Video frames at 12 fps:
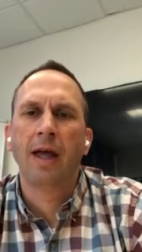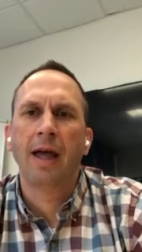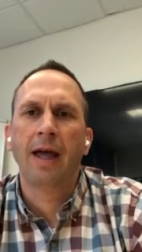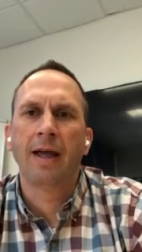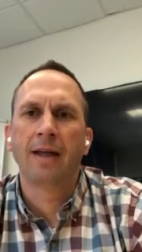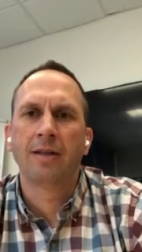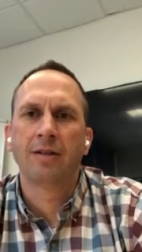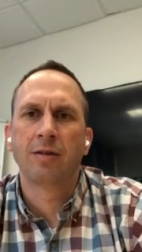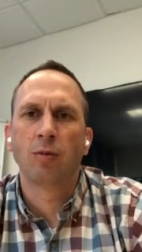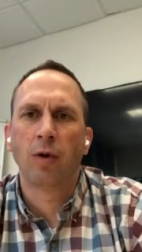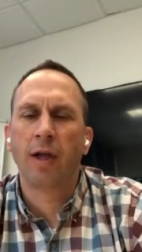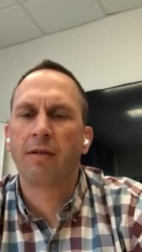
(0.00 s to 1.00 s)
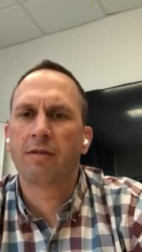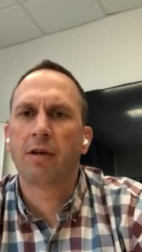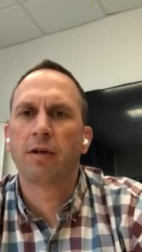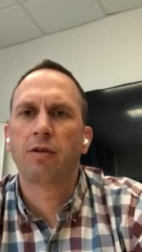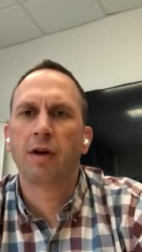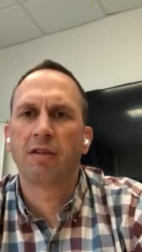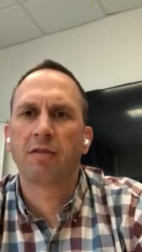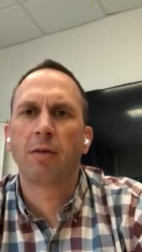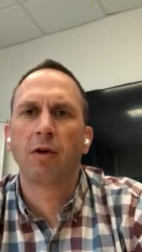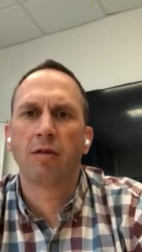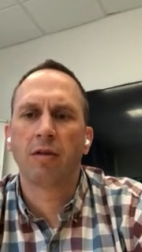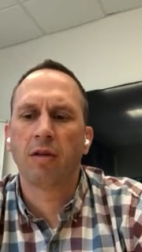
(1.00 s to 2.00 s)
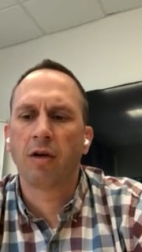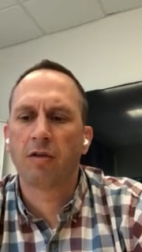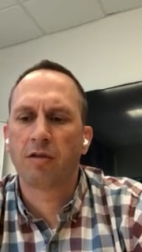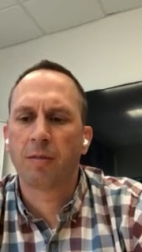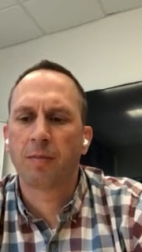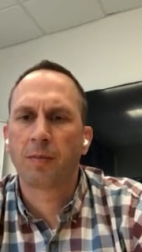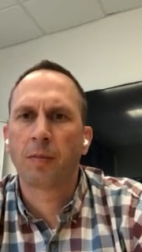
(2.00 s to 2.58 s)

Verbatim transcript: and we have to address both of those